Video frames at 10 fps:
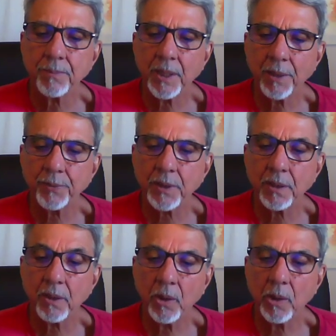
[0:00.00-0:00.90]

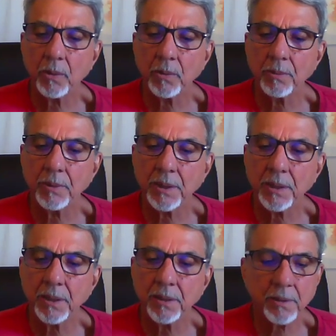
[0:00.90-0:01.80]
after all
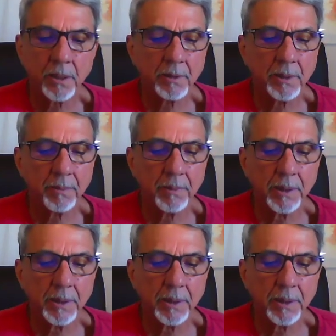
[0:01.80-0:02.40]
he saw,